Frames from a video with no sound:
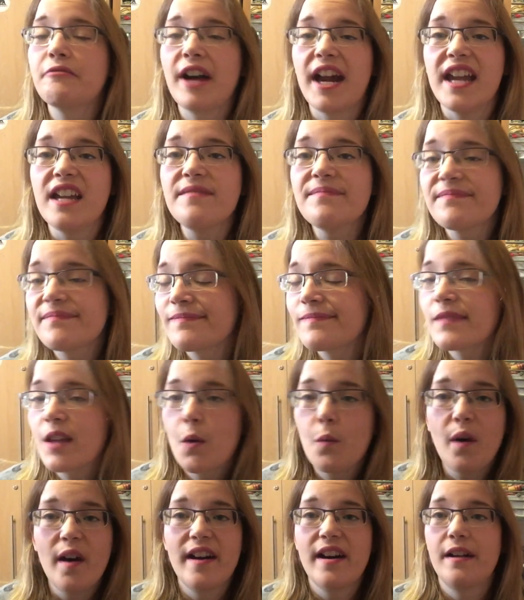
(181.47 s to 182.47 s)
Rey.
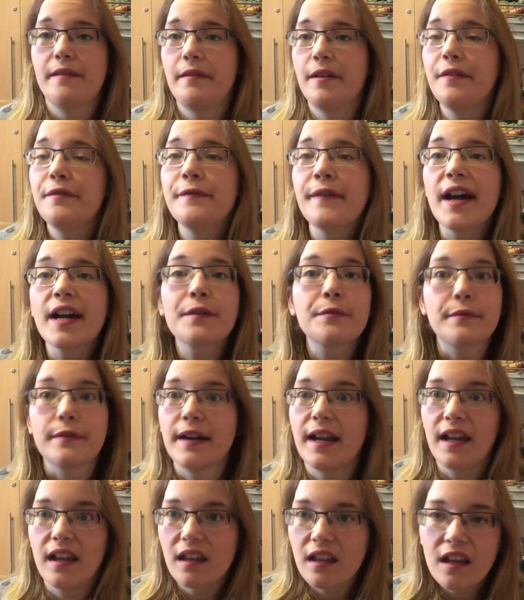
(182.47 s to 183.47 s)
Whatever, fuck
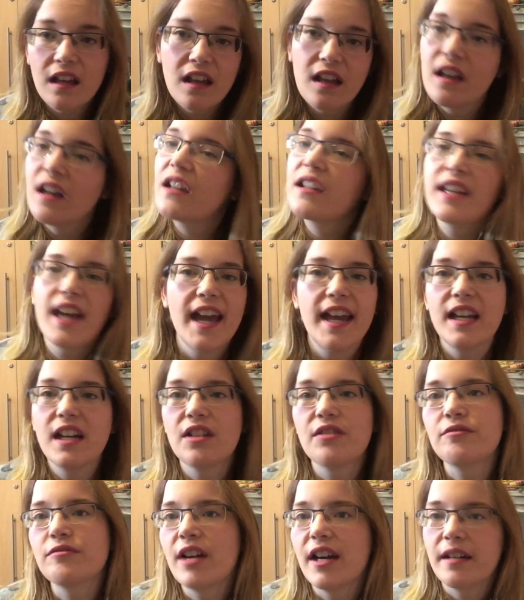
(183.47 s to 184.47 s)
Rey.
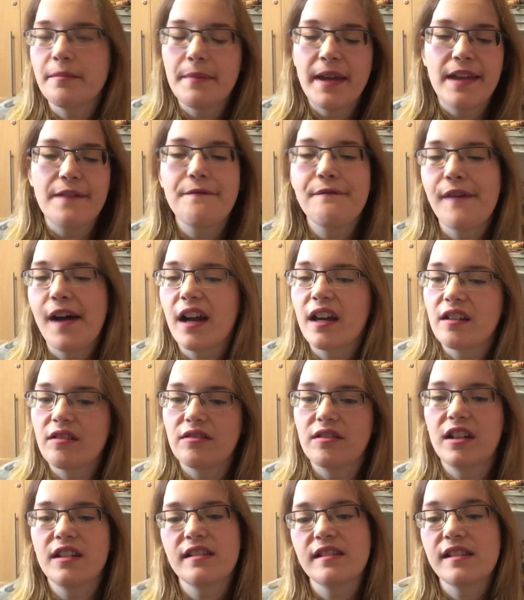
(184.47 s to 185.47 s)
Kylo Ren may fuck
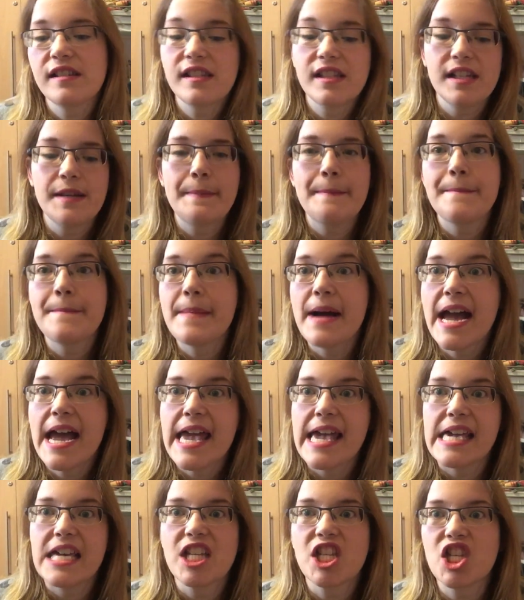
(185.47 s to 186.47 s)
her and she
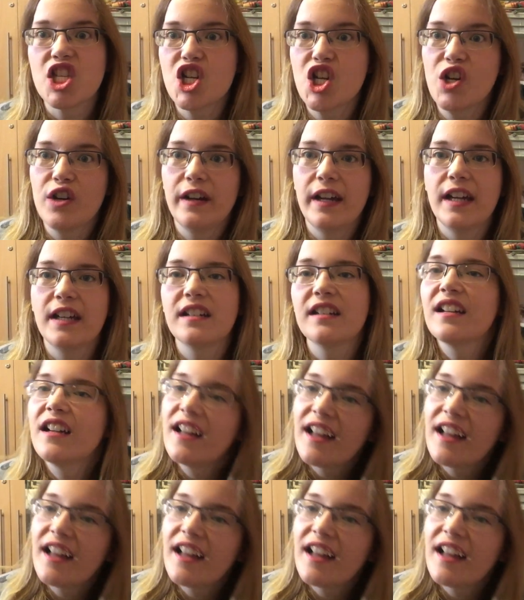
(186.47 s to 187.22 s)
may enjoy it.